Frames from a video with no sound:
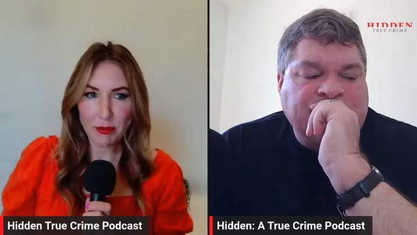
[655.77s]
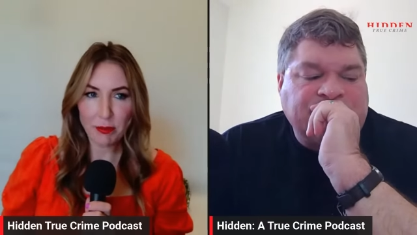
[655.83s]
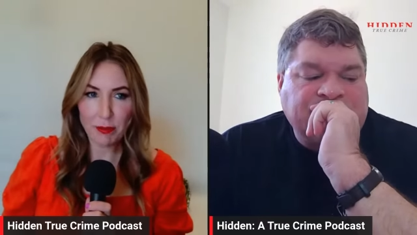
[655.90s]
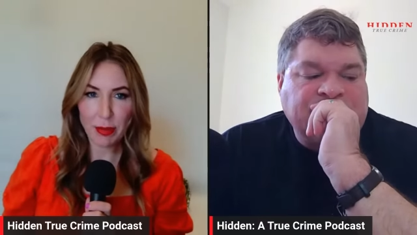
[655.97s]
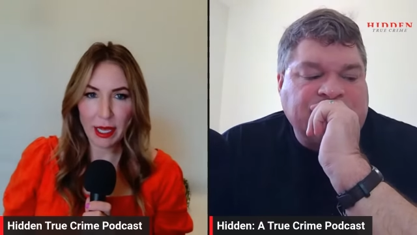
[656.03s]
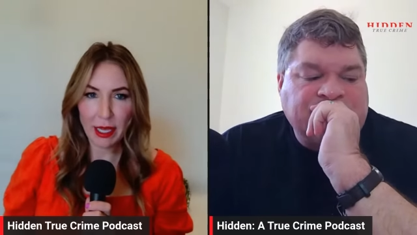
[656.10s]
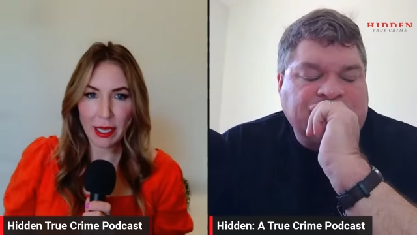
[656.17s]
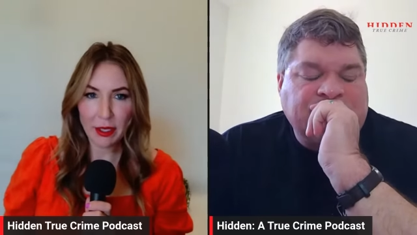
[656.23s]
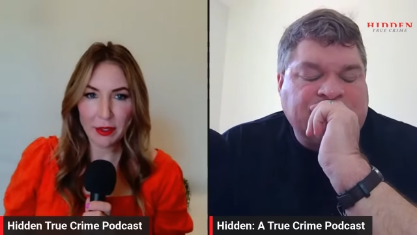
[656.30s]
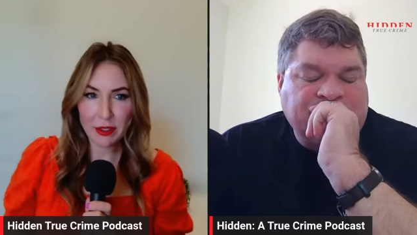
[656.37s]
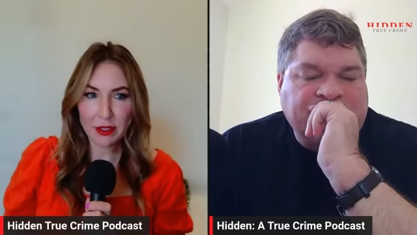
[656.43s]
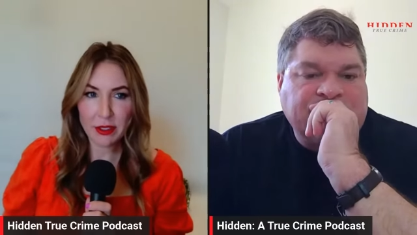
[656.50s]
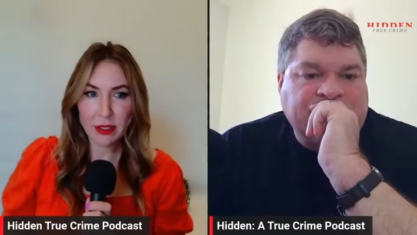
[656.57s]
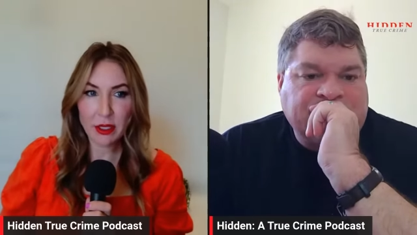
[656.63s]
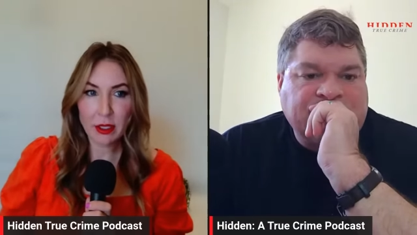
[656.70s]

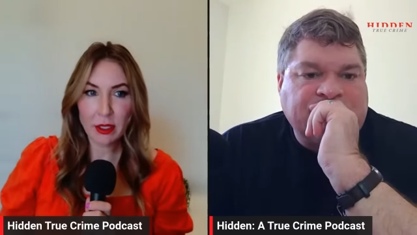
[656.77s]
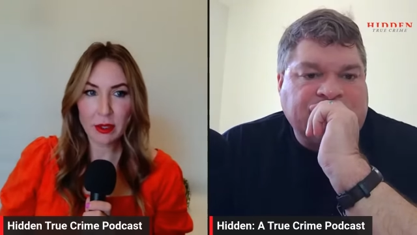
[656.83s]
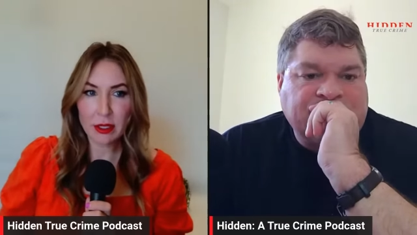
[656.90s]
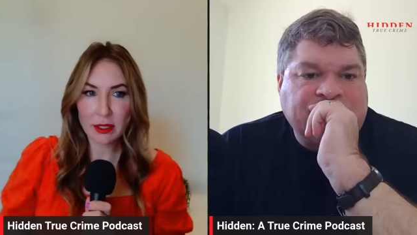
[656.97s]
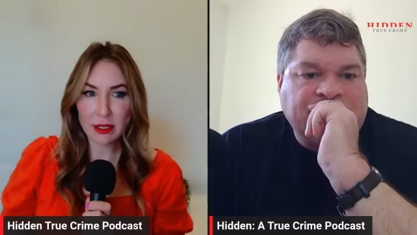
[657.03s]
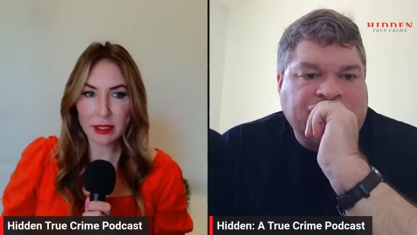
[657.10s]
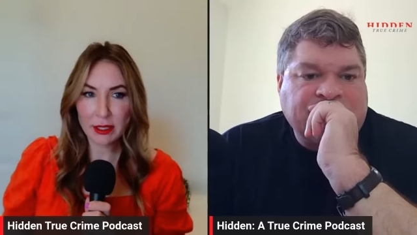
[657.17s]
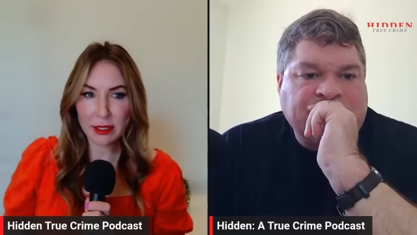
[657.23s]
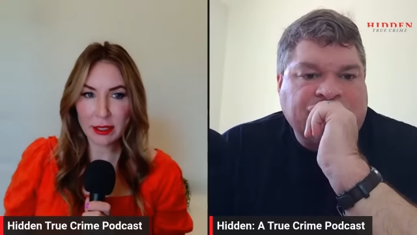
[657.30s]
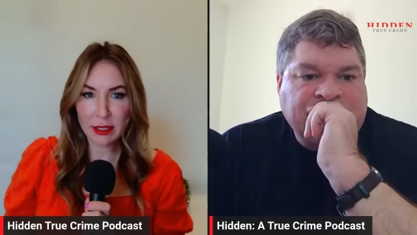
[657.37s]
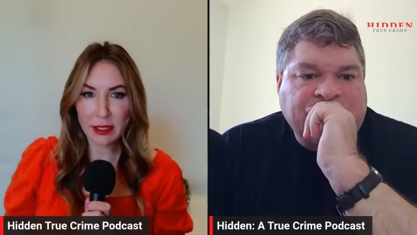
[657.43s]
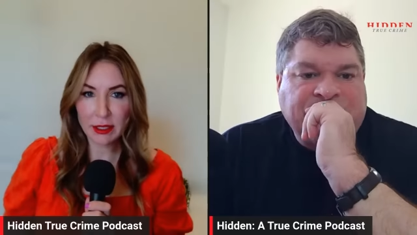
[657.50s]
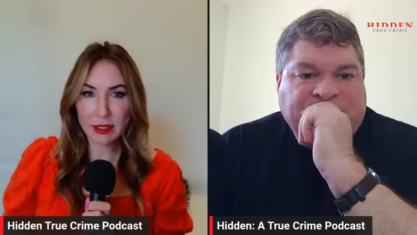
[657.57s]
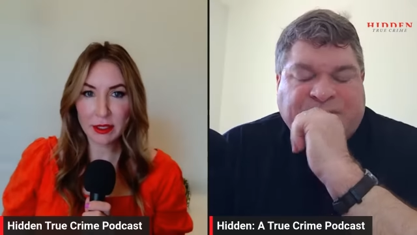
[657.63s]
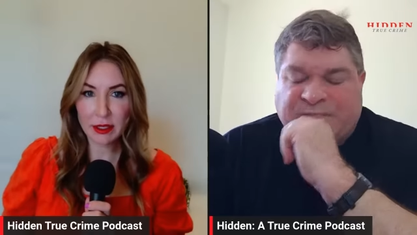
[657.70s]
Speaker 1: bathes the
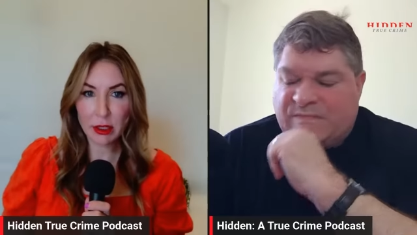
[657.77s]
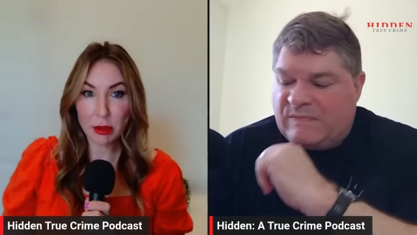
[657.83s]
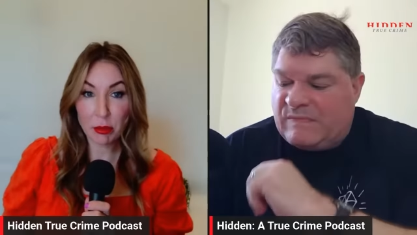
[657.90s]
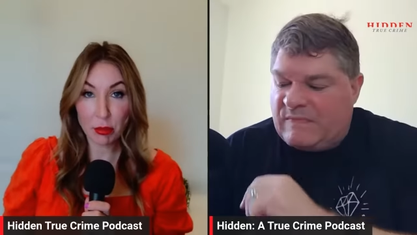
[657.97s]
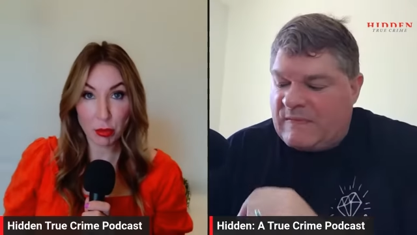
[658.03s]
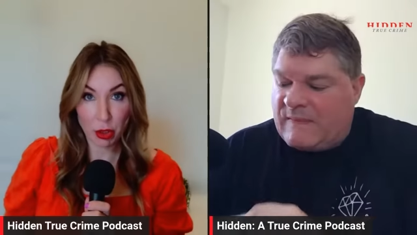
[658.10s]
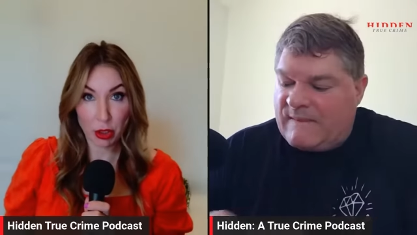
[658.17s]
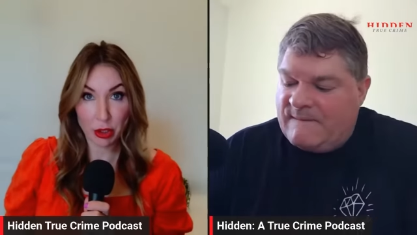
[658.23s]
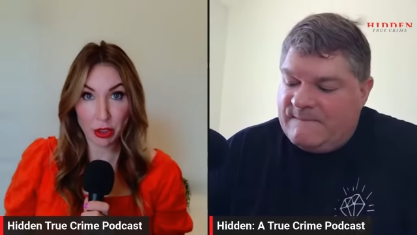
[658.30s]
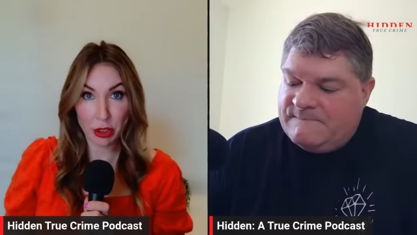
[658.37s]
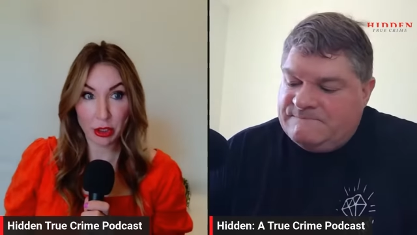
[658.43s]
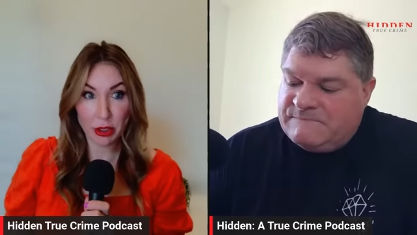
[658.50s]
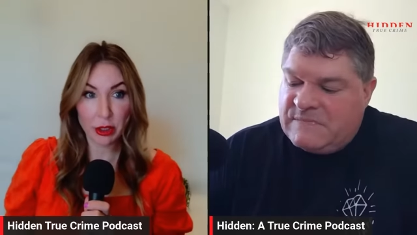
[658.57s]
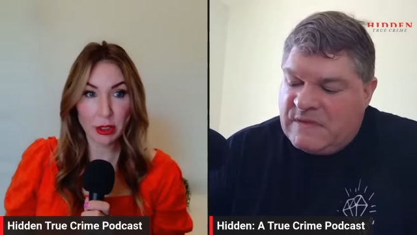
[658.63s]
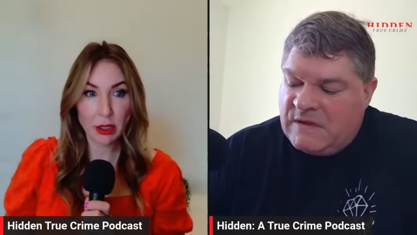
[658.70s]
deceased, murdered
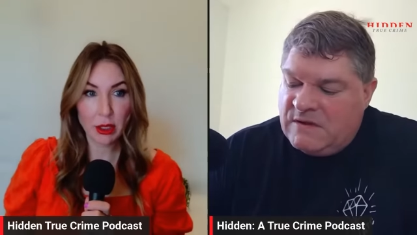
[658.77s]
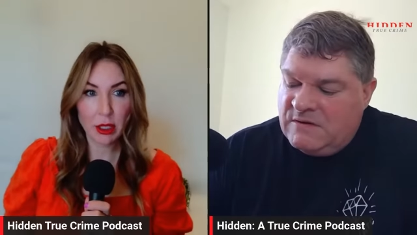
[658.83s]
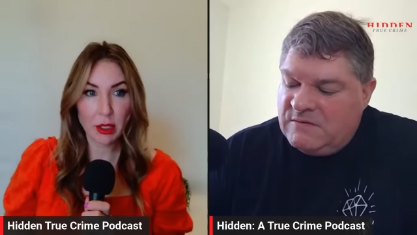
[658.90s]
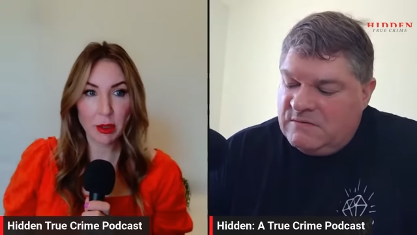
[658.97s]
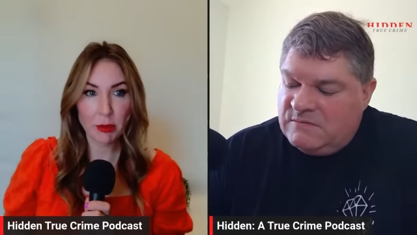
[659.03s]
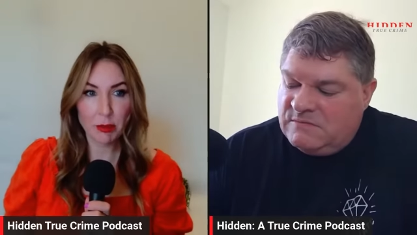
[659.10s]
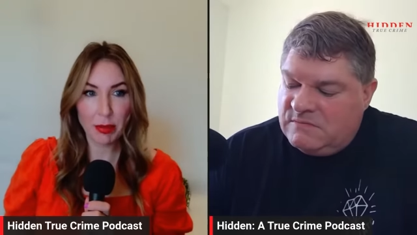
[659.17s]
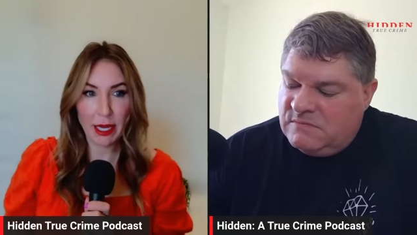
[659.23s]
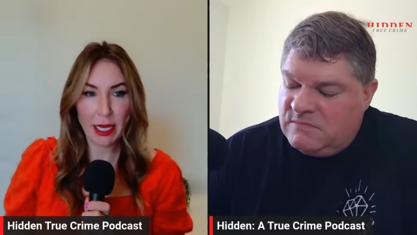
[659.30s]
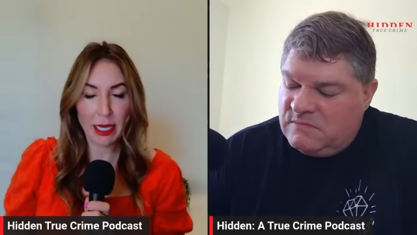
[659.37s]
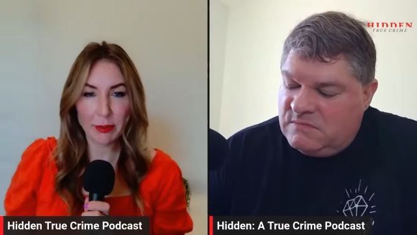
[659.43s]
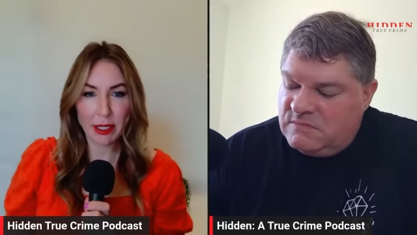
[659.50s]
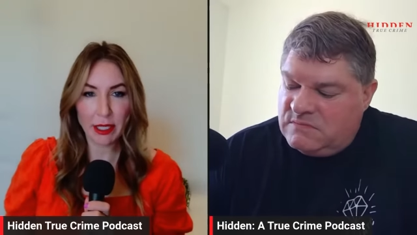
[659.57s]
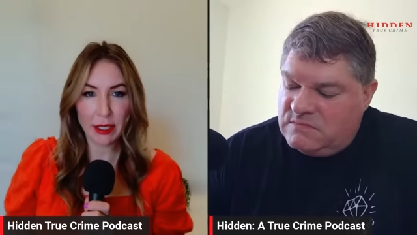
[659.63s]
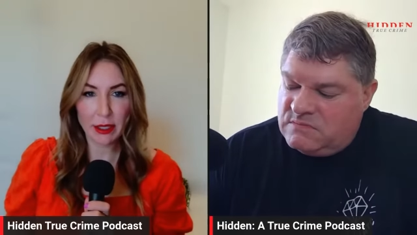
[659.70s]

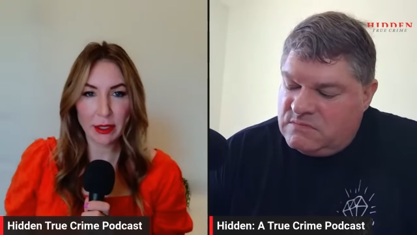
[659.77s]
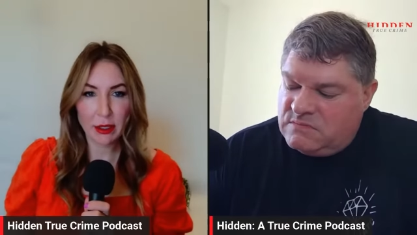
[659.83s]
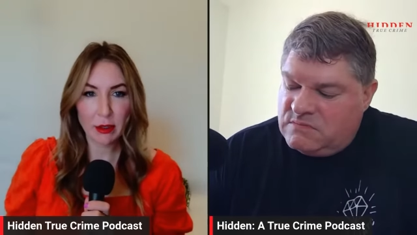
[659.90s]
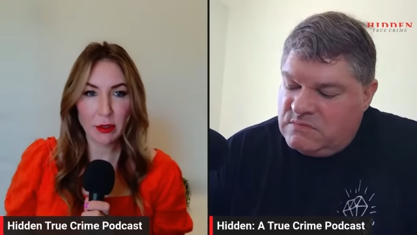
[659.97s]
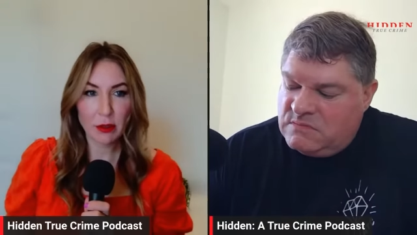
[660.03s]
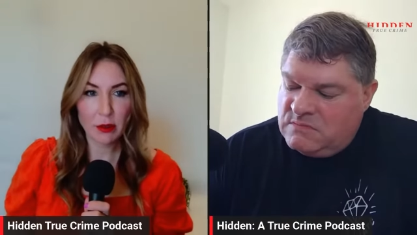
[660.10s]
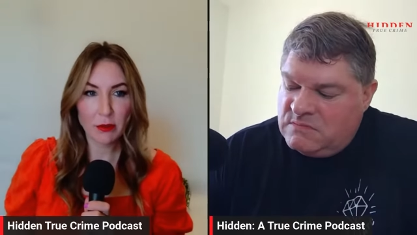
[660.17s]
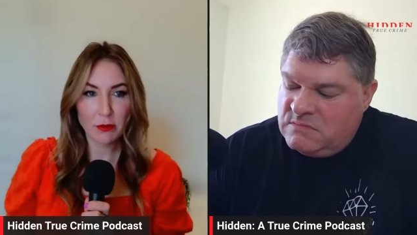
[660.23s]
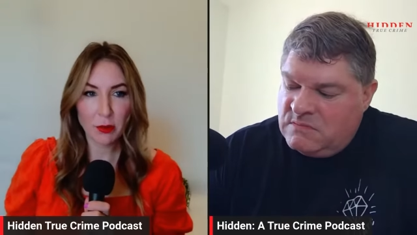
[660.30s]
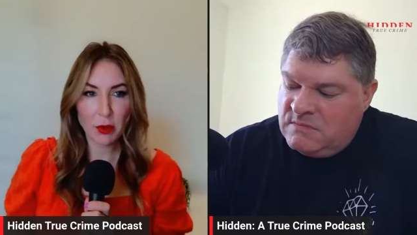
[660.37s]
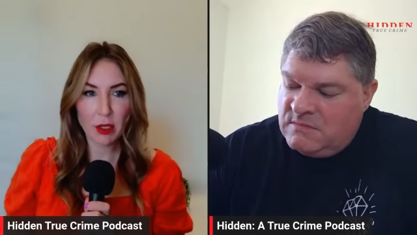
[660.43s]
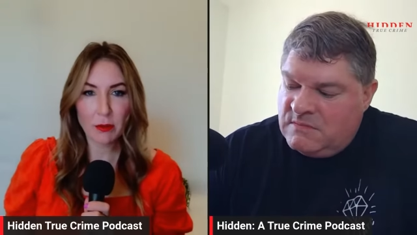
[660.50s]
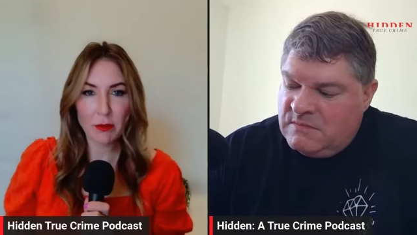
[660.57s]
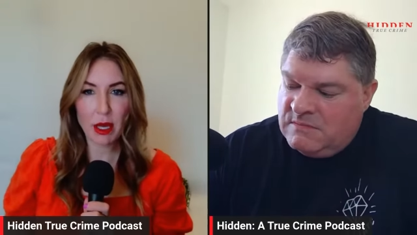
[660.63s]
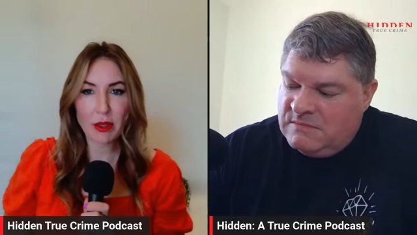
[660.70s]
baby for the
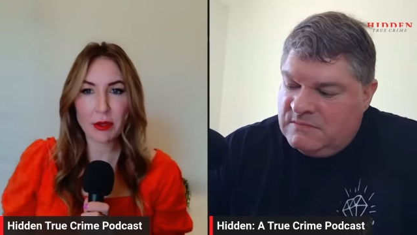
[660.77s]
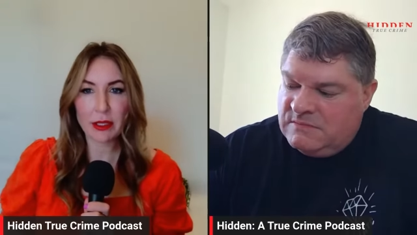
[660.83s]
mother